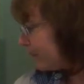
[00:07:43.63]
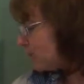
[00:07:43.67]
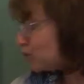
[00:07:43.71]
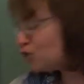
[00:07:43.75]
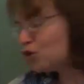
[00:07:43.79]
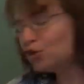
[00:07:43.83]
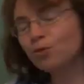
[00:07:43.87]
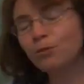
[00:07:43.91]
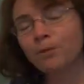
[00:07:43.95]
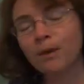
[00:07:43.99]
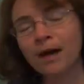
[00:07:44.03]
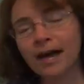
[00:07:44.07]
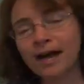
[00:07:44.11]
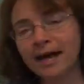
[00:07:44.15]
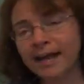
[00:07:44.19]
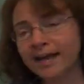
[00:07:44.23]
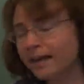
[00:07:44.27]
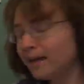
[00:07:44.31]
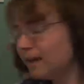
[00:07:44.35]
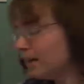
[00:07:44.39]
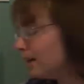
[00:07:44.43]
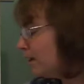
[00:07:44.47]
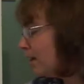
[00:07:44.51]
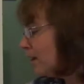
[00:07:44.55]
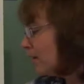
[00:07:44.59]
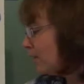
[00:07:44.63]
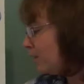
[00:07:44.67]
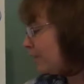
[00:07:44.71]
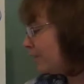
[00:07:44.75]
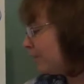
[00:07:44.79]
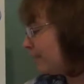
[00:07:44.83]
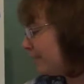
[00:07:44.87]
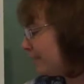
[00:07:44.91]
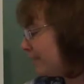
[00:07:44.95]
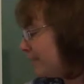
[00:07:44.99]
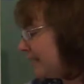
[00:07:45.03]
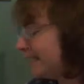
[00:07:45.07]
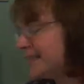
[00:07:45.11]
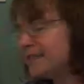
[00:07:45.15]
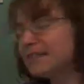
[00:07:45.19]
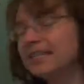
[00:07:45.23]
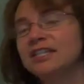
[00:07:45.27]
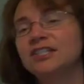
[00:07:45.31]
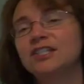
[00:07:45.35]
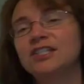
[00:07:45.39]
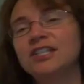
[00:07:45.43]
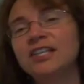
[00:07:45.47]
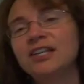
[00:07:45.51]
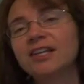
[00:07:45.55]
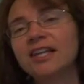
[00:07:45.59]
2 pi from this
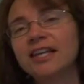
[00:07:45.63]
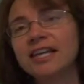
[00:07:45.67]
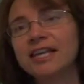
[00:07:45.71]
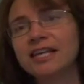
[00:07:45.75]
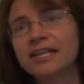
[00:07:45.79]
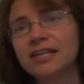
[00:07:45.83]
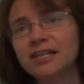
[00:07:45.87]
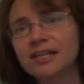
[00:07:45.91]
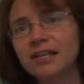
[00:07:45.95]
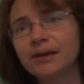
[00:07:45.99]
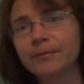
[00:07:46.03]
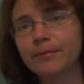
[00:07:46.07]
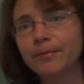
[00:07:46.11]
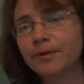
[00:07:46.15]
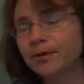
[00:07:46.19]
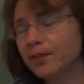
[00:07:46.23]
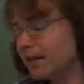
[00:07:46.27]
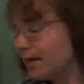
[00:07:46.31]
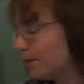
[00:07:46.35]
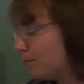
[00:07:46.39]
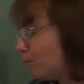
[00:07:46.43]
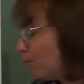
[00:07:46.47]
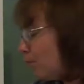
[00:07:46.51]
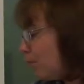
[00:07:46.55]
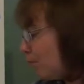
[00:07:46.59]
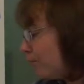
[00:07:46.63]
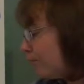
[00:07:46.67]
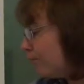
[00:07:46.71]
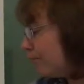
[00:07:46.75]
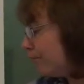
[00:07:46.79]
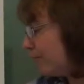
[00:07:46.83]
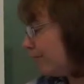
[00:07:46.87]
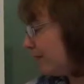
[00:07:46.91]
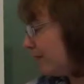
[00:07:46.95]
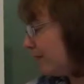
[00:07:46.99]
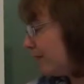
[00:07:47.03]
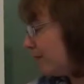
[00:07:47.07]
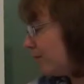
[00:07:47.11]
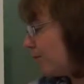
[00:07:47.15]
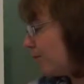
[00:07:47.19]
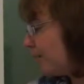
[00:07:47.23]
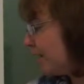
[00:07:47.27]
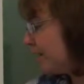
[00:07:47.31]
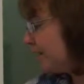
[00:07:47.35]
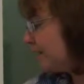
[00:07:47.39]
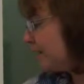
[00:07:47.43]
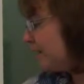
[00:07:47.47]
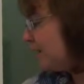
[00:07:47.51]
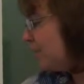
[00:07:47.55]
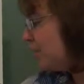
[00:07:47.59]
until I get a number that I'm more familiar
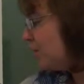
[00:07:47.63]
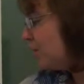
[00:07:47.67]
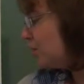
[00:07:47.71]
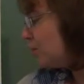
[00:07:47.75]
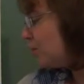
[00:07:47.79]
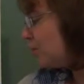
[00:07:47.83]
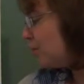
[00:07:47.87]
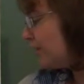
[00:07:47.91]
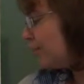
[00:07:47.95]
with. So